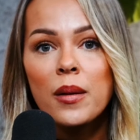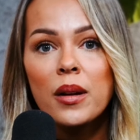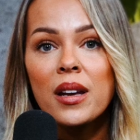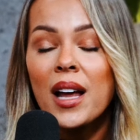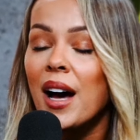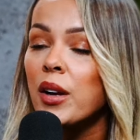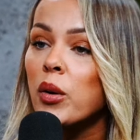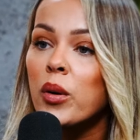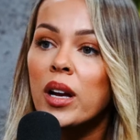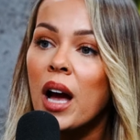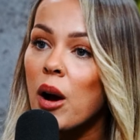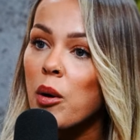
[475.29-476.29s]
not
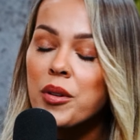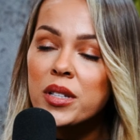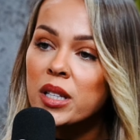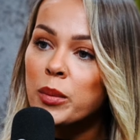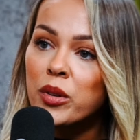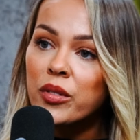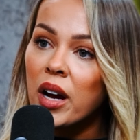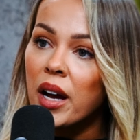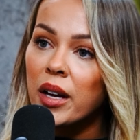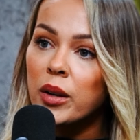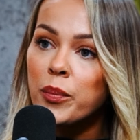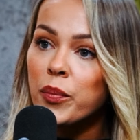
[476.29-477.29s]
knowing how I was going to
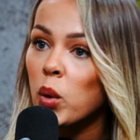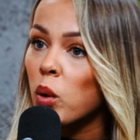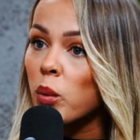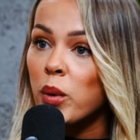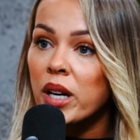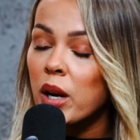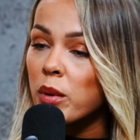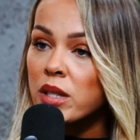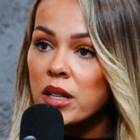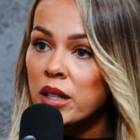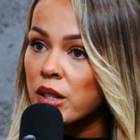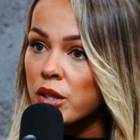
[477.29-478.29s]
provide or what I was
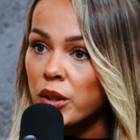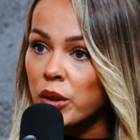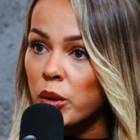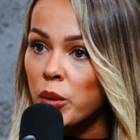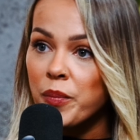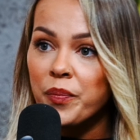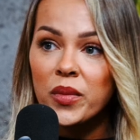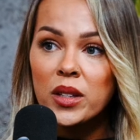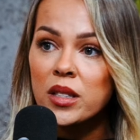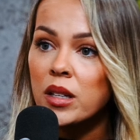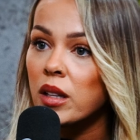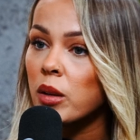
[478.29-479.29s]
going to do,
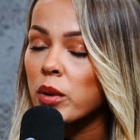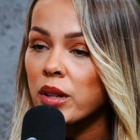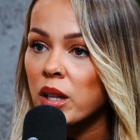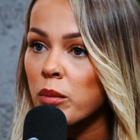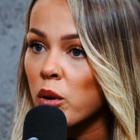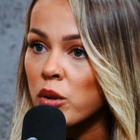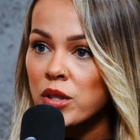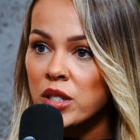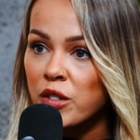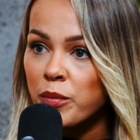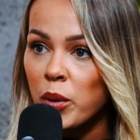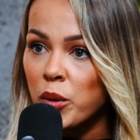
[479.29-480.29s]
dealing with the emotions
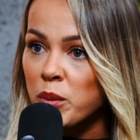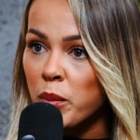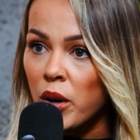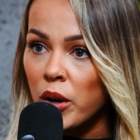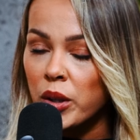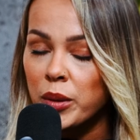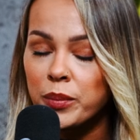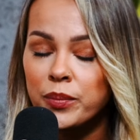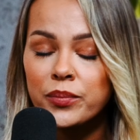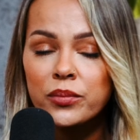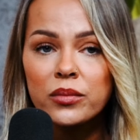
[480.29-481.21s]
of postpartum.